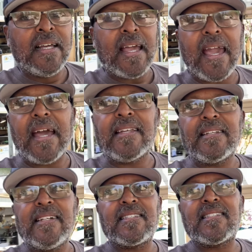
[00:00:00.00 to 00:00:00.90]
And
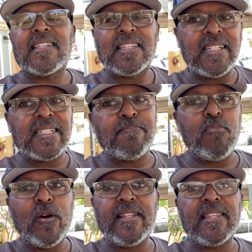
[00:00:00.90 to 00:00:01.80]
it's the least
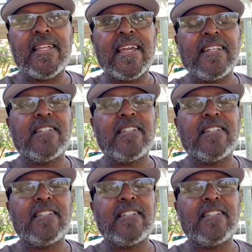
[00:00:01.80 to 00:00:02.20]
important thing in